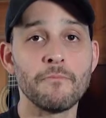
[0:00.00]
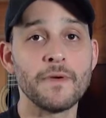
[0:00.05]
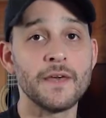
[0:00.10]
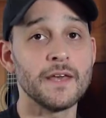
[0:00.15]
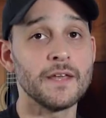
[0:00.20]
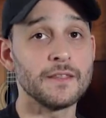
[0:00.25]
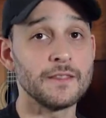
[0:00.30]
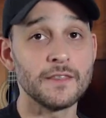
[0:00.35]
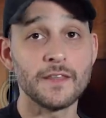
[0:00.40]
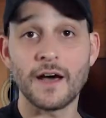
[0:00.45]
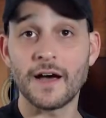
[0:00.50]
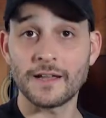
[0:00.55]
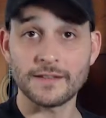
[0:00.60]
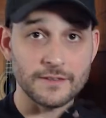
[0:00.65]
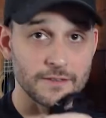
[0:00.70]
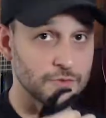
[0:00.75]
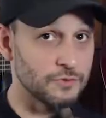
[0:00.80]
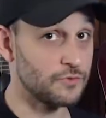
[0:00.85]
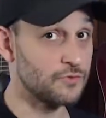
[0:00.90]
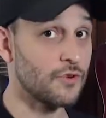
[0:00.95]
me
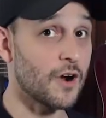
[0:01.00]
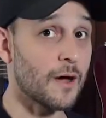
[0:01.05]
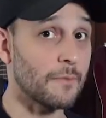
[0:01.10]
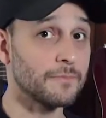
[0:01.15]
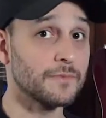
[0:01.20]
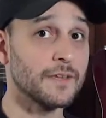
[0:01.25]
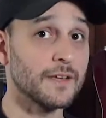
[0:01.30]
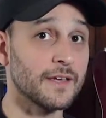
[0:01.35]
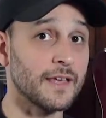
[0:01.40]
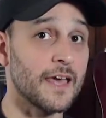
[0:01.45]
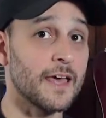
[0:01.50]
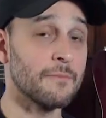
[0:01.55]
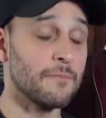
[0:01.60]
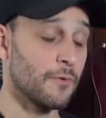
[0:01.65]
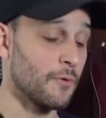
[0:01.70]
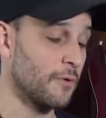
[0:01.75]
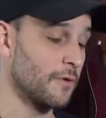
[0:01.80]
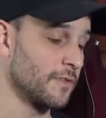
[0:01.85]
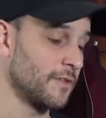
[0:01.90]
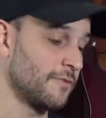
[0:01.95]
not drop the
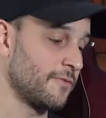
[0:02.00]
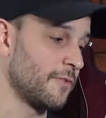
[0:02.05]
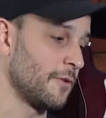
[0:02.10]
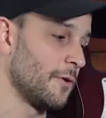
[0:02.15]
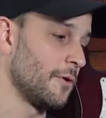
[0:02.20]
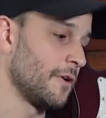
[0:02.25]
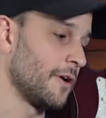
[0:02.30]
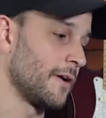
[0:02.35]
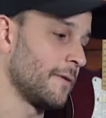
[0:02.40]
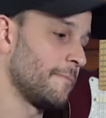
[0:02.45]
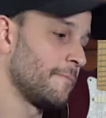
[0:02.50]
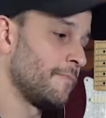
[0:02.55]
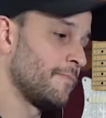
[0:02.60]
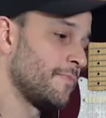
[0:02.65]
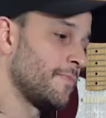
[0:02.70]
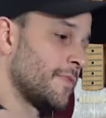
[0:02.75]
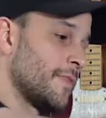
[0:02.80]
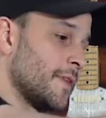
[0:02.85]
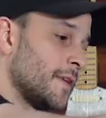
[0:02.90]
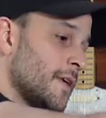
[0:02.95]
capo on the floor.
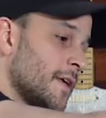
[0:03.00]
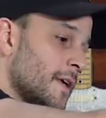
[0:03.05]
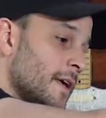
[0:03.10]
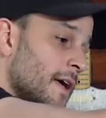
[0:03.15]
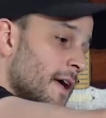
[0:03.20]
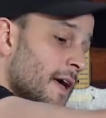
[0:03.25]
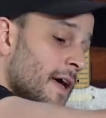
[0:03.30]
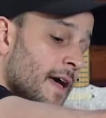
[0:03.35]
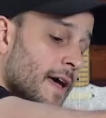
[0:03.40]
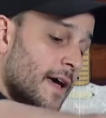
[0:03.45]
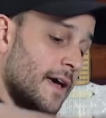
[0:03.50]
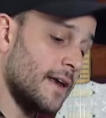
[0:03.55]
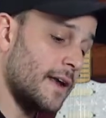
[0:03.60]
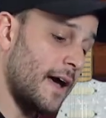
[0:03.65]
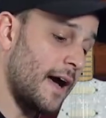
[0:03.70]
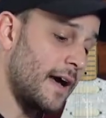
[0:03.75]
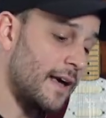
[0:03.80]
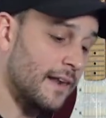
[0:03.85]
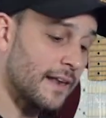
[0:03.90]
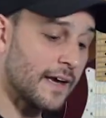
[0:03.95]
And
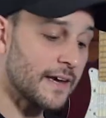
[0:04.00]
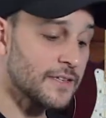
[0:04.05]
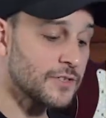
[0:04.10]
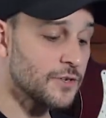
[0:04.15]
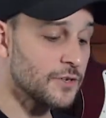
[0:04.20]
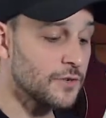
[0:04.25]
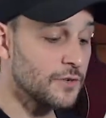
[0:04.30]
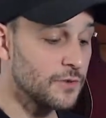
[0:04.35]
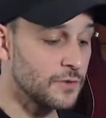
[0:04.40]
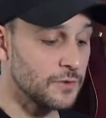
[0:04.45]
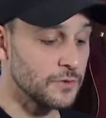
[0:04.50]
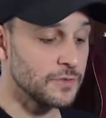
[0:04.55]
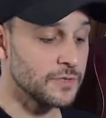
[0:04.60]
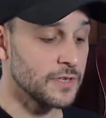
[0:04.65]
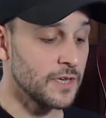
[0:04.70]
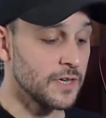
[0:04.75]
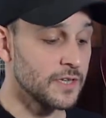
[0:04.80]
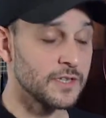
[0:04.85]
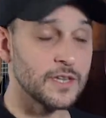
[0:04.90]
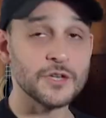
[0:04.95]
I like to
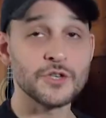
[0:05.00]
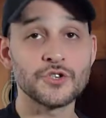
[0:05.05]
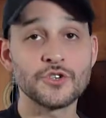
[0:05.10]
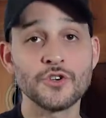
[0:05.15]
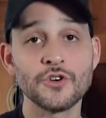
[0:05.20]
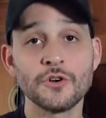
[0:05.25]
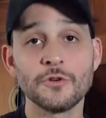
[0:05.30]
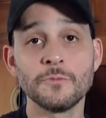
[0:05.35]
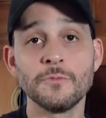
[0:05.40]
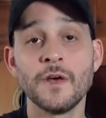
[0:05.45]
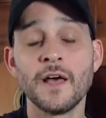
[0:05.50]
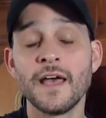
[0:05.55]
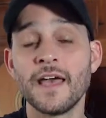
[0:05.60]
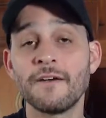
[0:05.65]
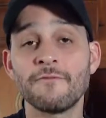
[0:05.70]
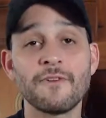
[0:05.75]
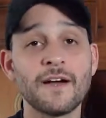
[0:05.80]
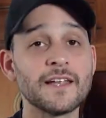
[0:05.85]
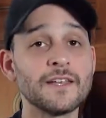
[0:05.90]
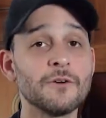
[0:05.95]
use the shub
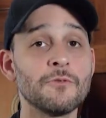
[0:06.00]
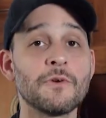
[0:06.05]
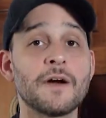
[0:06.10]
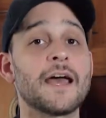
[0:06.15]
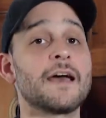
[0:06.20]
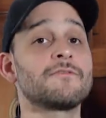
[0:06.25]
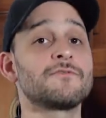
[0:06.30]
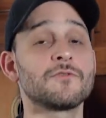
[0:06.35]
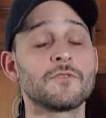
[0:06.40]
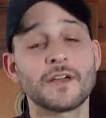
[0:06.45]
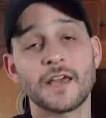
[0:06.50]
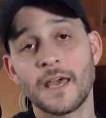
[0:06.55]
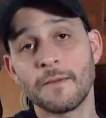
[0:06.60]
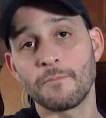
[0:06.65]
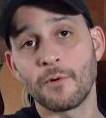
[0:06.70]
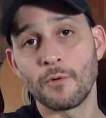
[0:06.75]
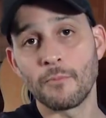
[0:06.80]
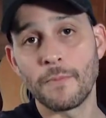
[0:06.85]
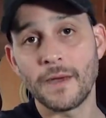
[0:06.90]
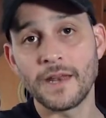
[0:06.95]
if I don't have to
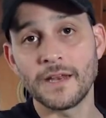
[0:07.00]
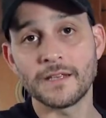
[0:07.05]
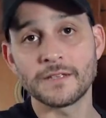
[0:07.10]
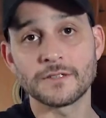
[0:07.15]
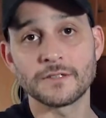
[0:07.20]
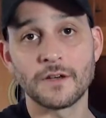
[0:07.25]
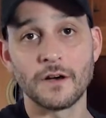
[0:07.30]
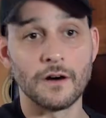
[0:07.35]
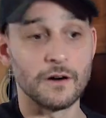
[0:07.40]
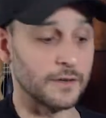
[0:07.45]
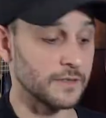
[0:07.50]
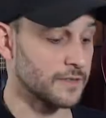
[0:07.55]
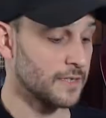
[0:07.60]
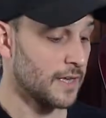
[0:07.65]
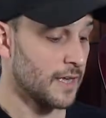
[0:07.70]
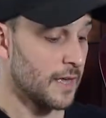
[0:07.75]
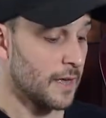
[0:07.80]
capo many songs.